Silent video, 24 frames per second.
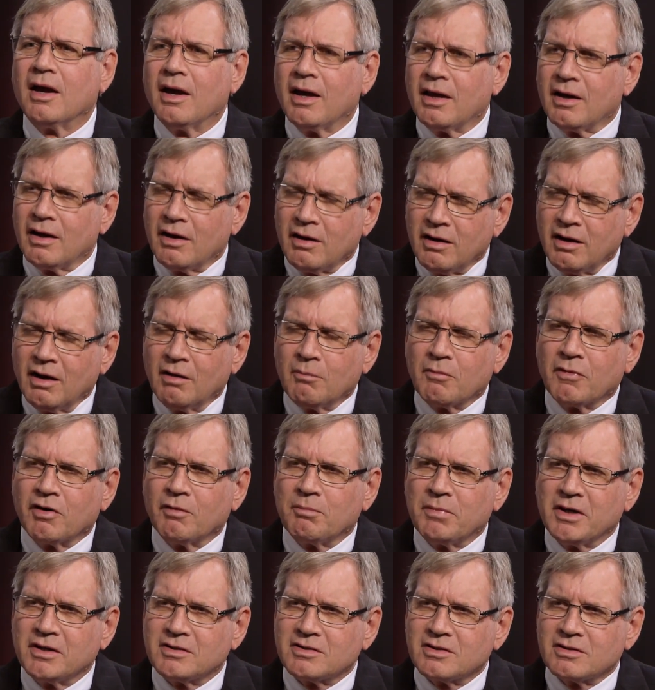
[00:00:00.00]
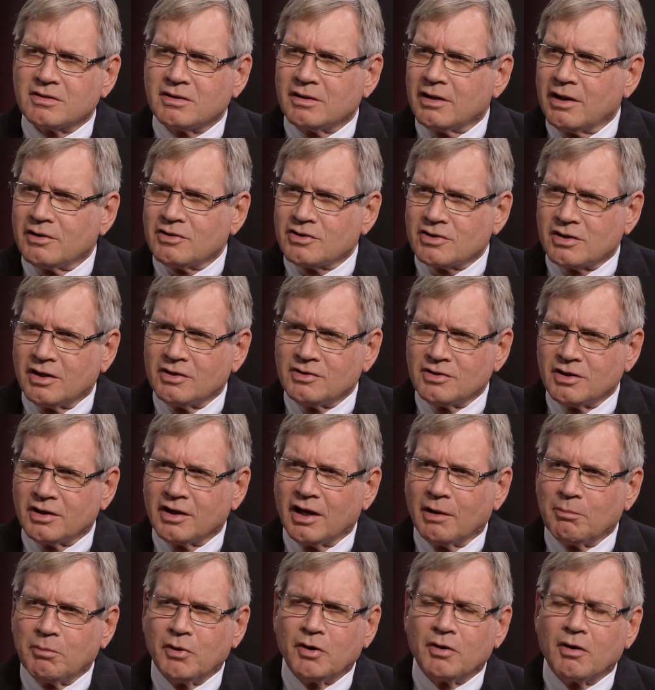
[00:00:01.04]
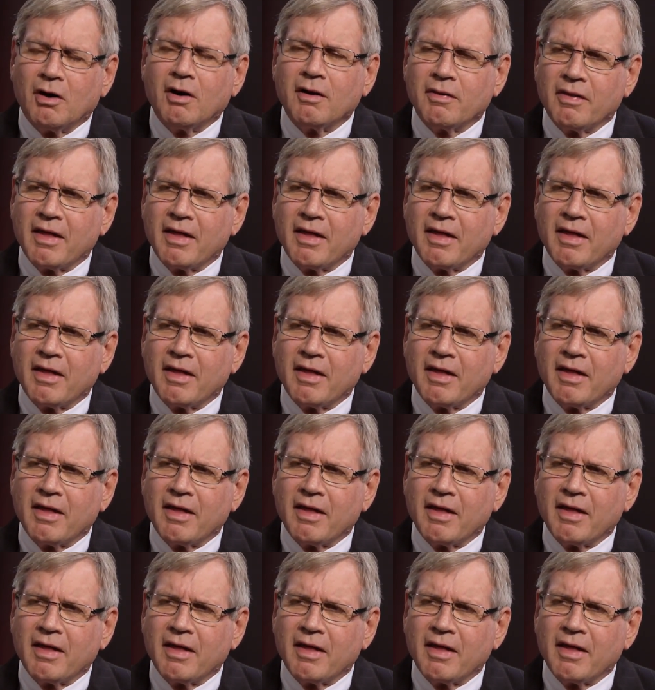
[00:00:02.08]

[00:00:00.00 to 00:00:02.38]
and a number of pieces of legislation got put on